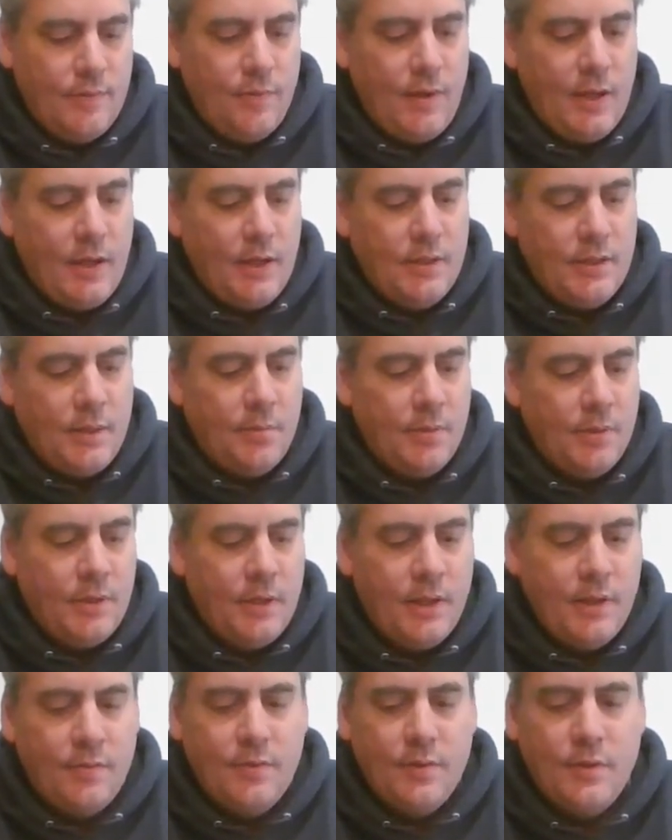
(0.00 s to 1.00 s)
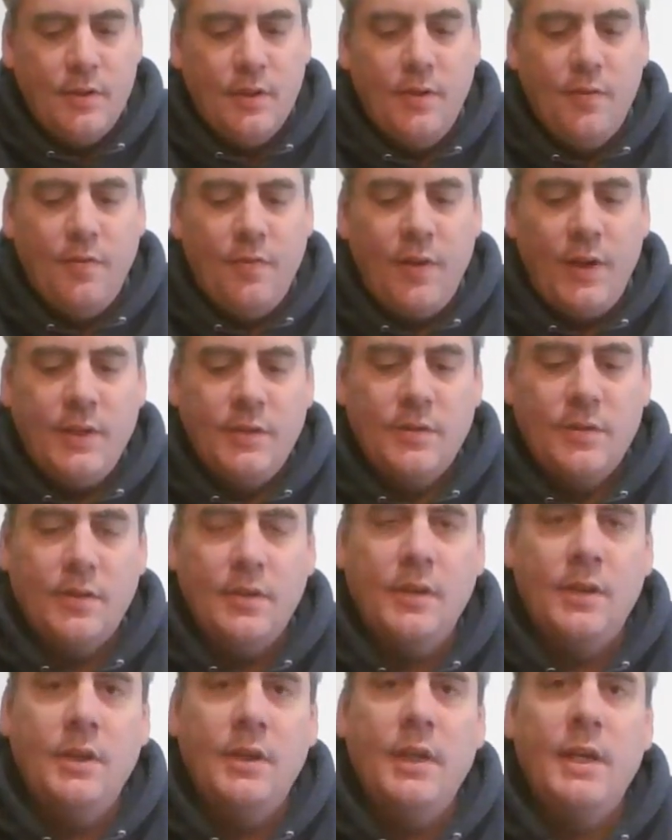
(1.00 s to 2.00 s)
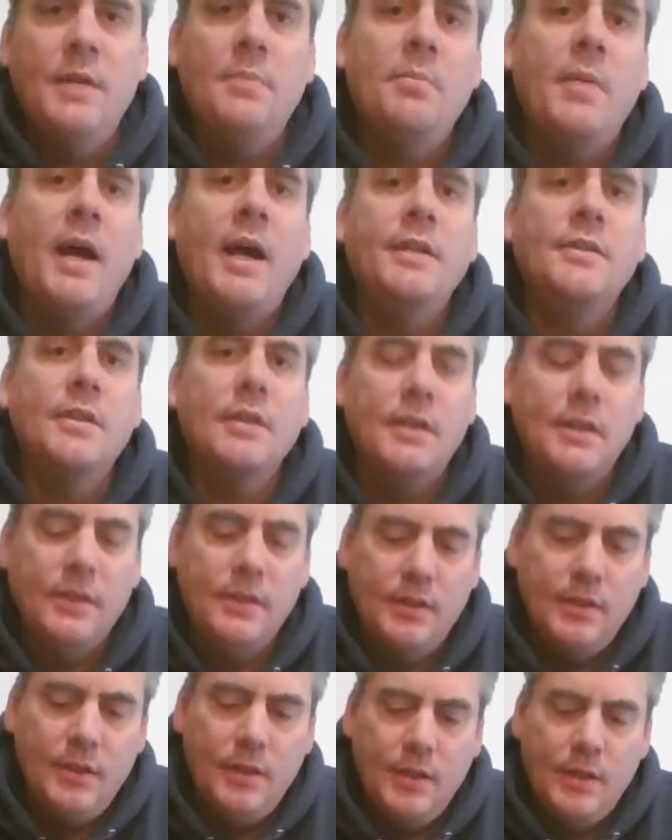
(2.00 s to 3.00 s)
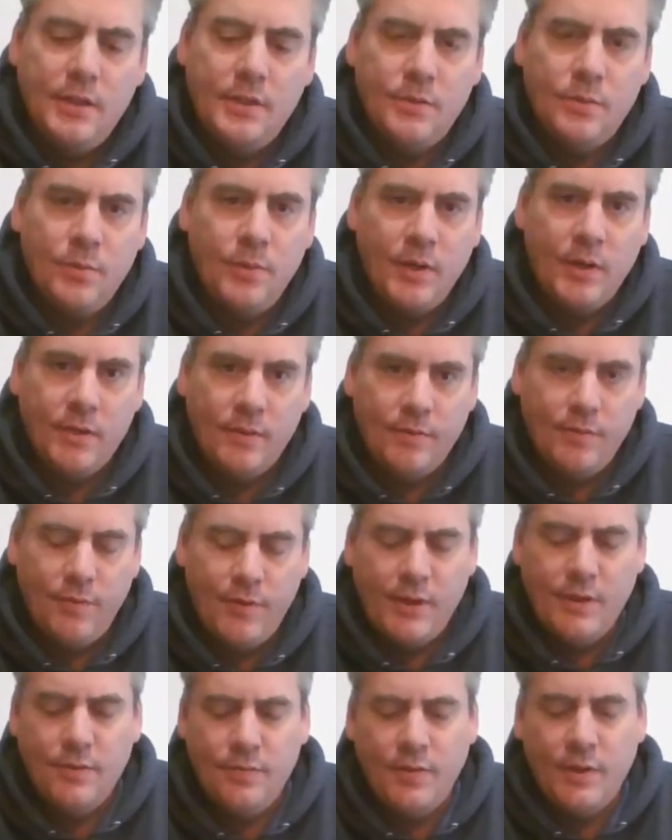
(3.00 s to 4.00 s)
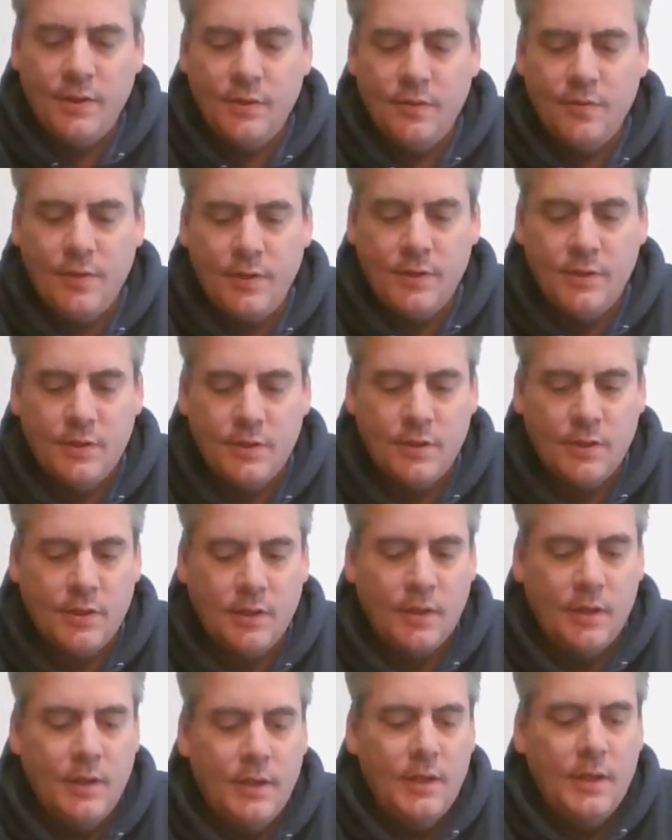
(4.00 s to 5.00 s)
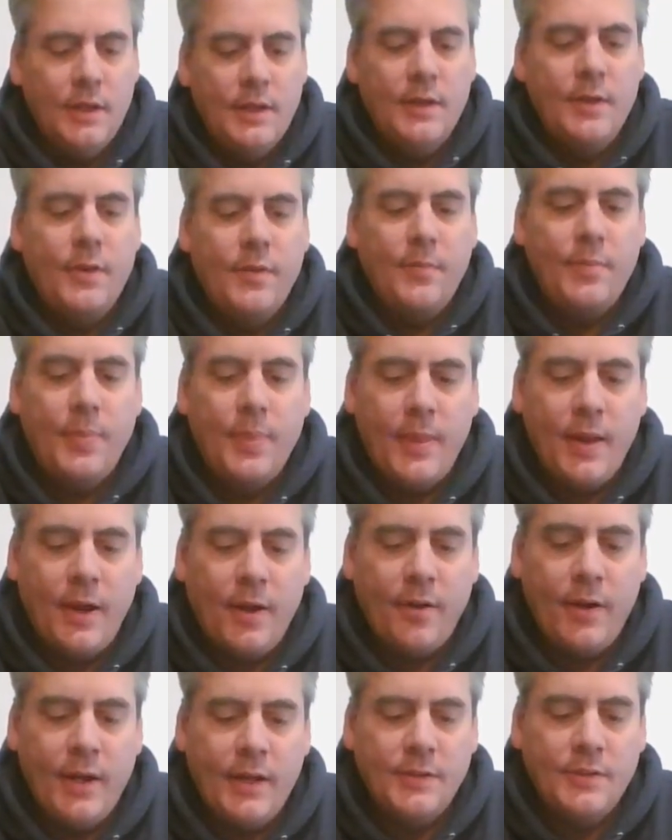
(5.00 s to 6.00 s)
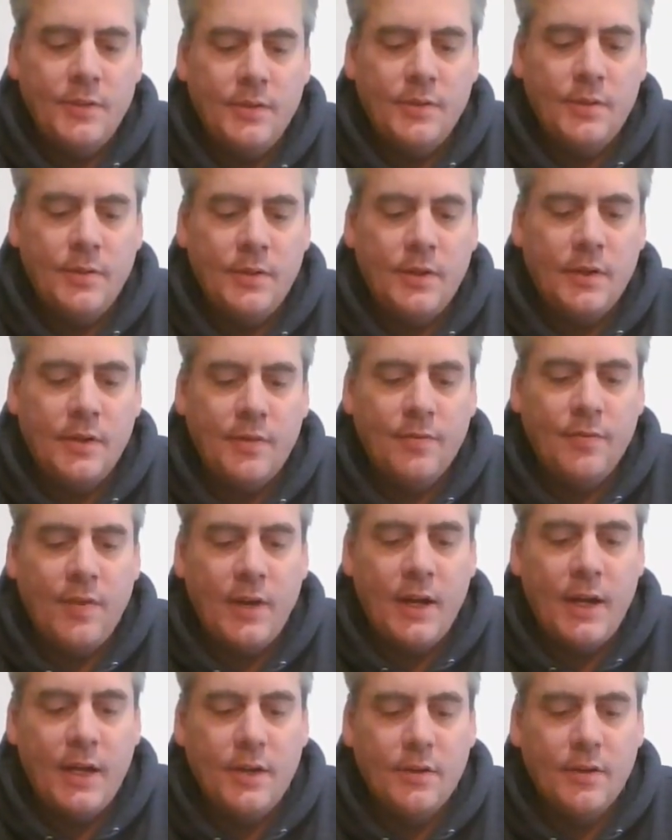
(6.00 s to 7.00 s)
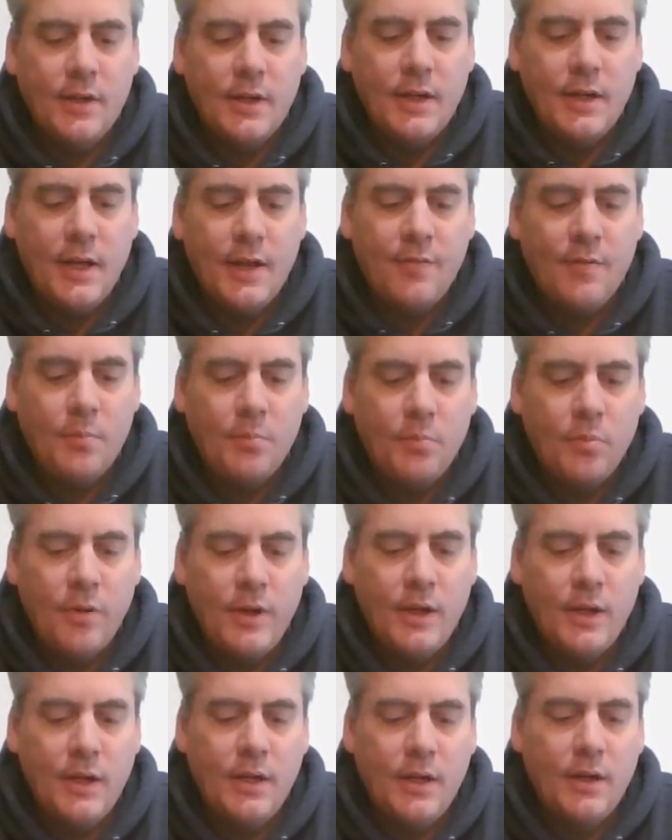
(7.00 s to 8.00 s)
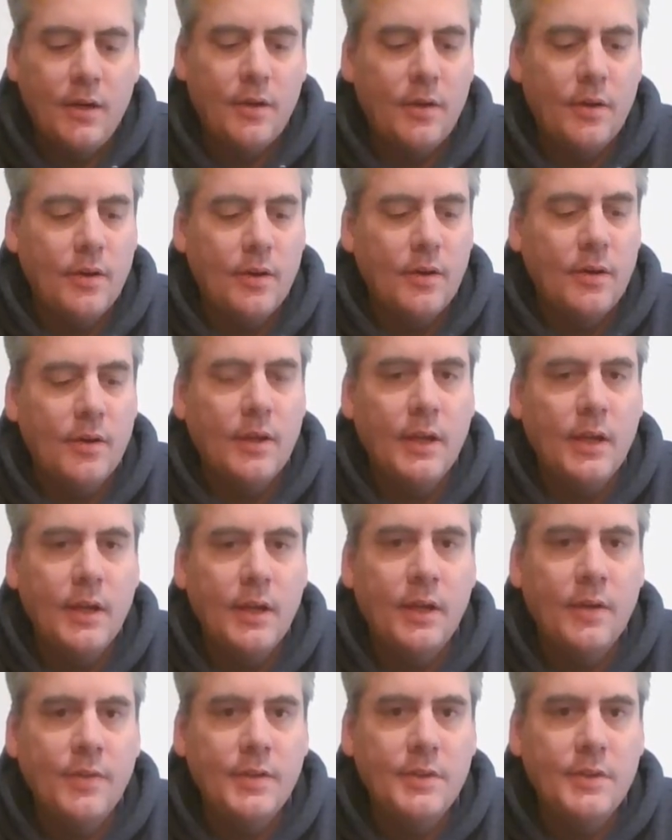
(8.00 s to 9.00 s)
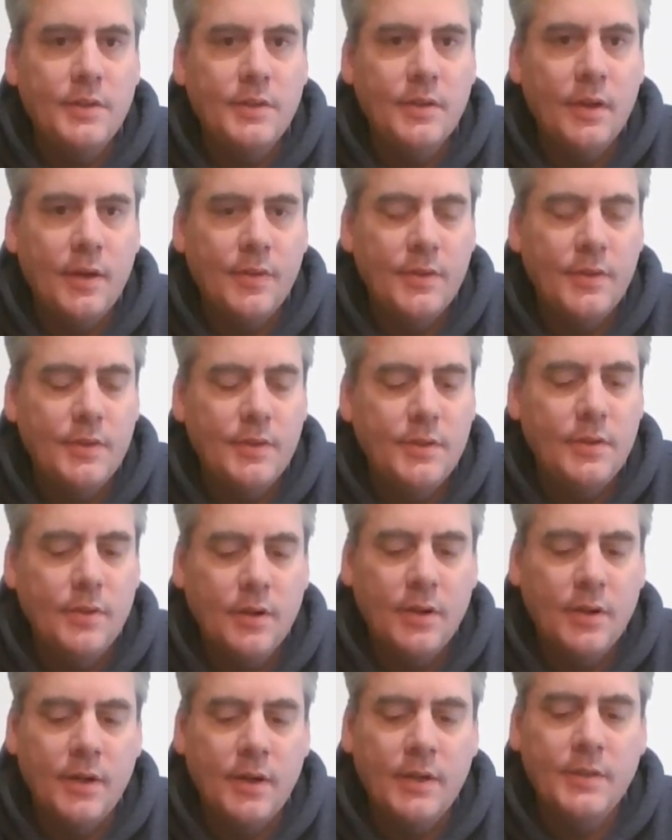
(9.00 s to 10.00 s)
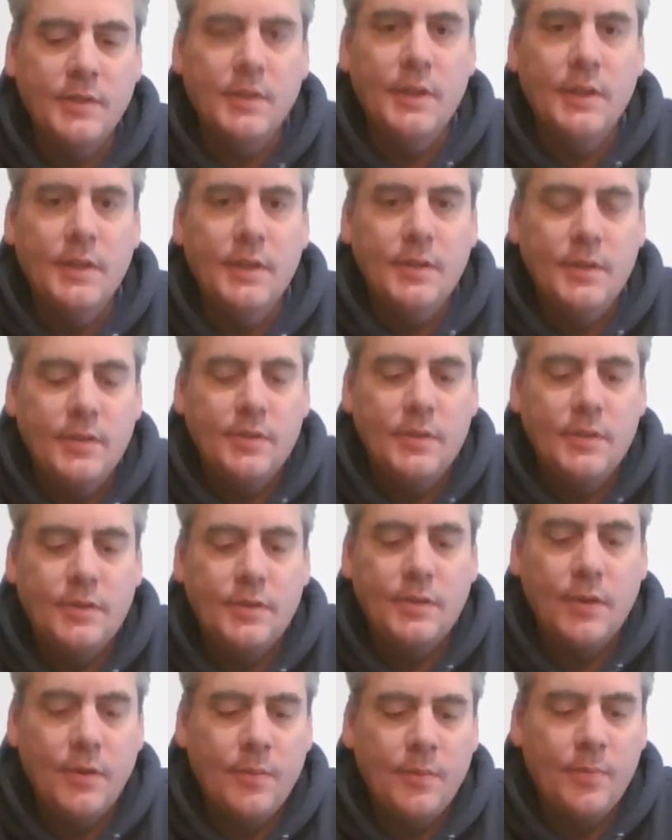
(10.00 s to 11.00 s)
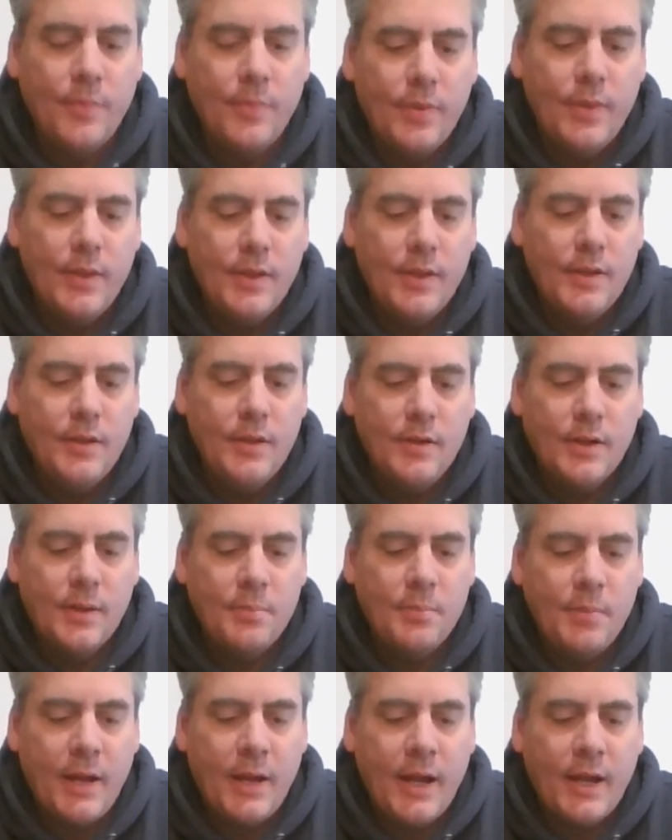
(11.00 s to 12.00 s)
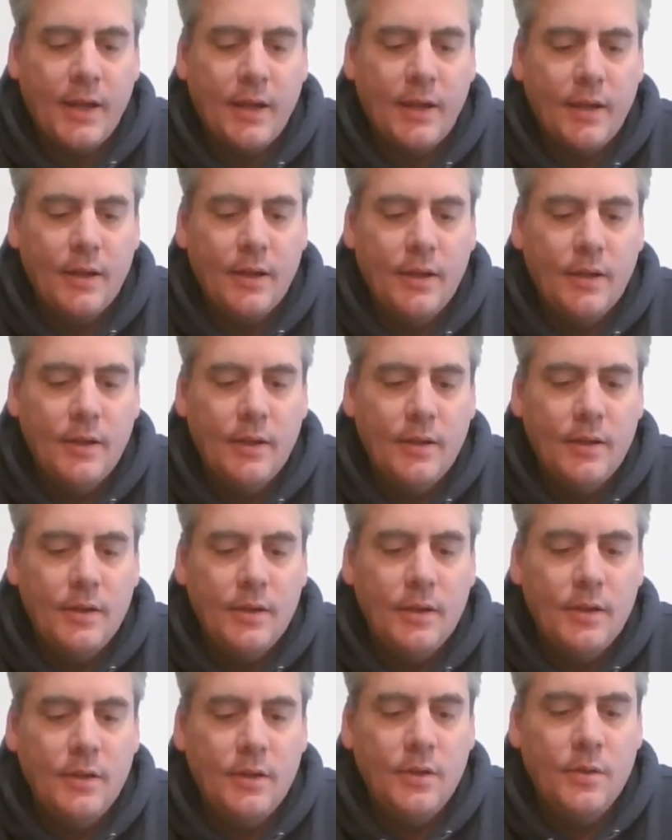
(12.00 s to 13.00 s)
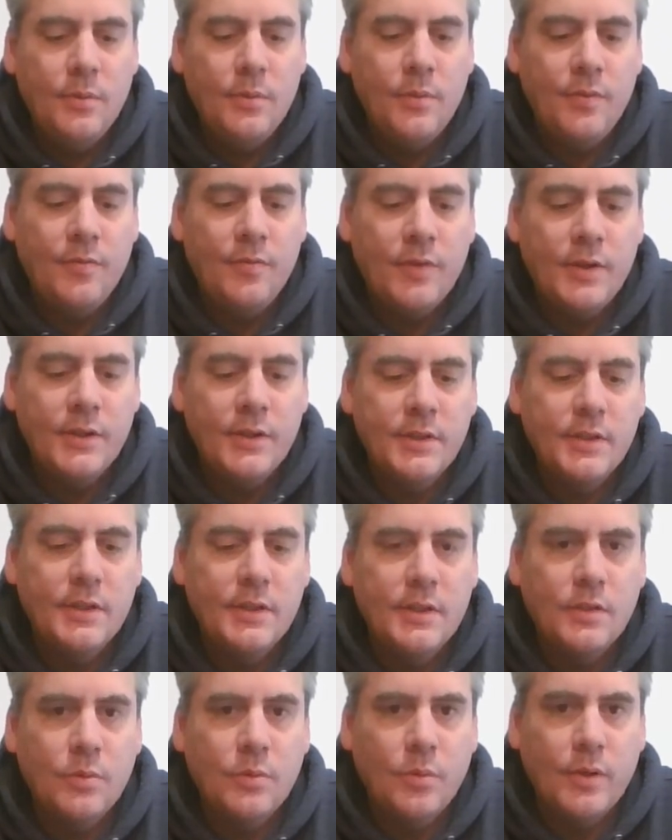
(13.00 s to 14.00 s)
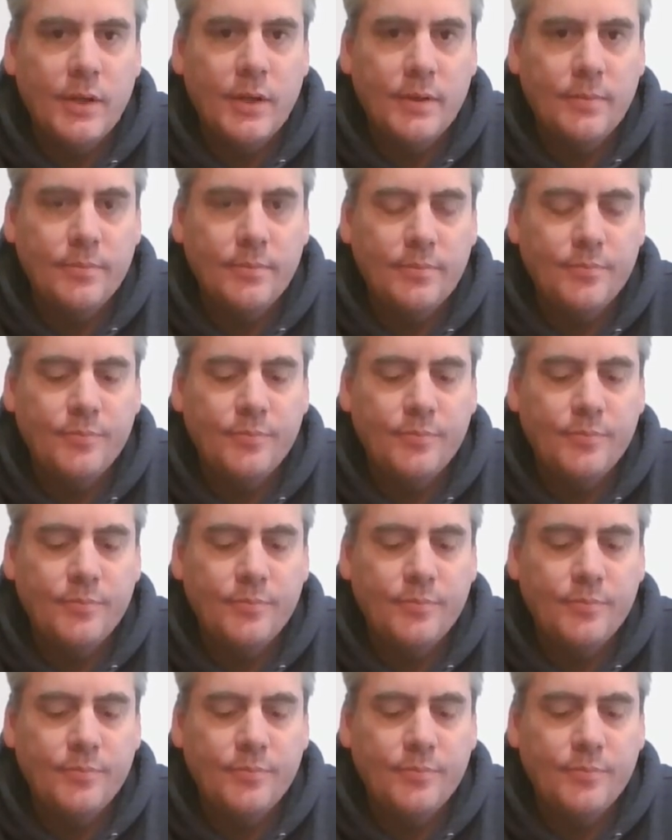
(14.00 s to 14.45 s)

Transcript: Fake double lift. Feints are good in magic as well. Feints are very strong. Now, as you're doing all of that, you're going to have a break here, okay, on the 2 cards. So you come back, you reverse this one.